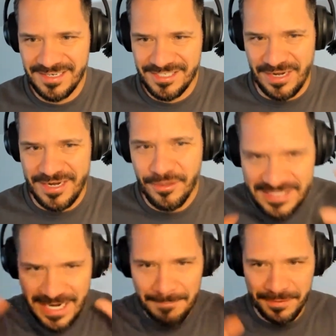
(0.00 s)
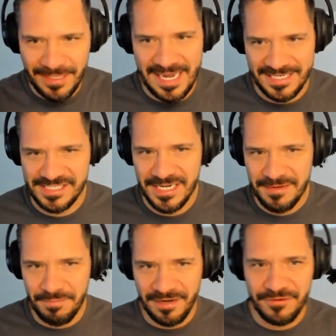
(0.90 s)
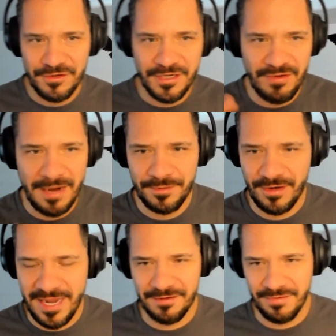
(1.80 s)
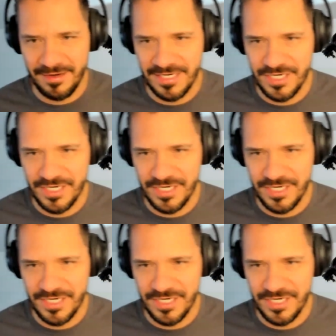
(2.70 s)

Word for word: Mm-hmm. So I know that's complex, but if you can wrap your head around